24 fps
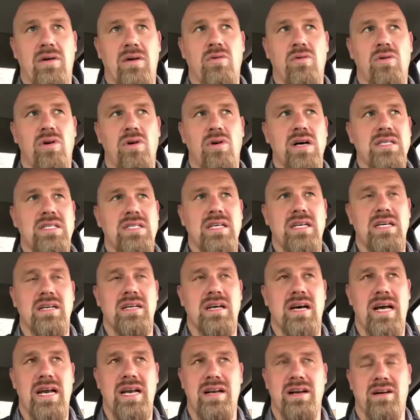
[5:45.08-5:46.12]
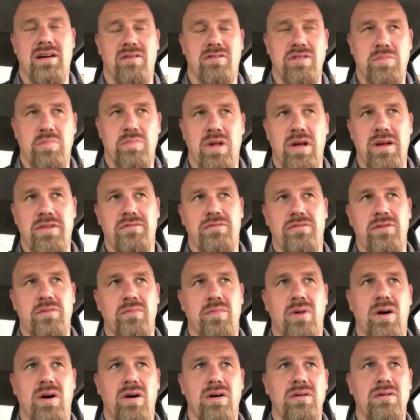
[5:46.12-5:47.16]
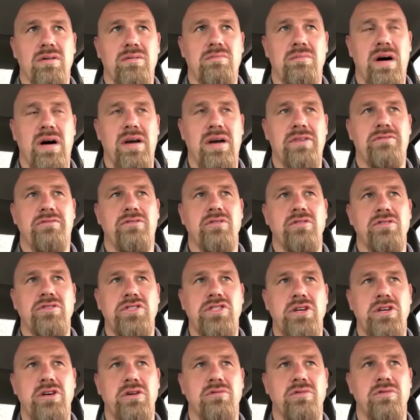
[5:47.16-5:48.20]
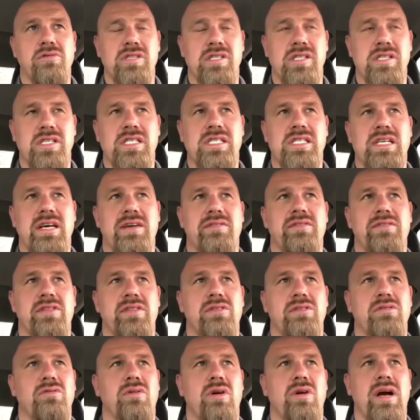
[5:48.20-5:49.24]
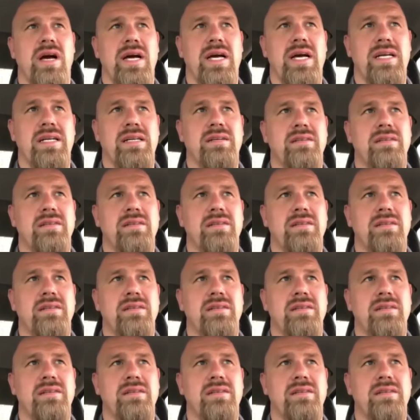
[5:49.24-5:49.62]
wasn't, I didn't always play football. My first year was in seventh grade.